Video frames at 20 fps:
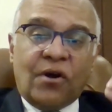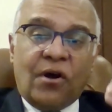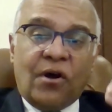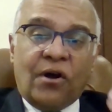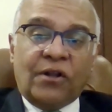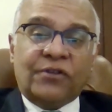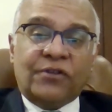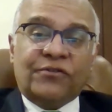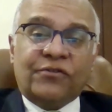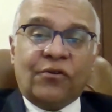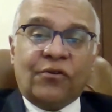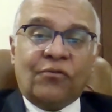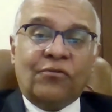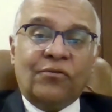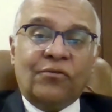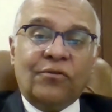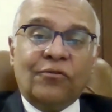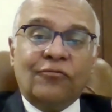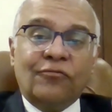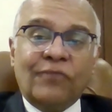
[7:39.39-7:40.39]

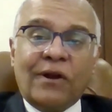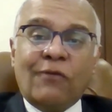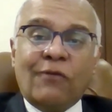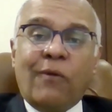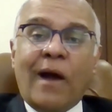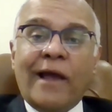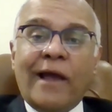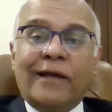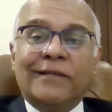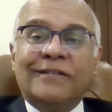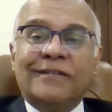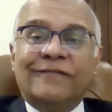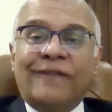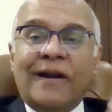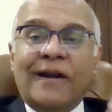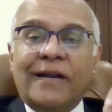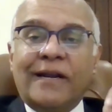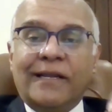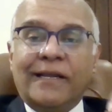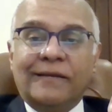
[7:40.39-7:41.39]
also requires
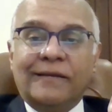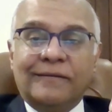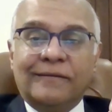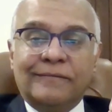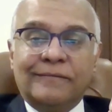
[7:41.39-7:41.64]
funding.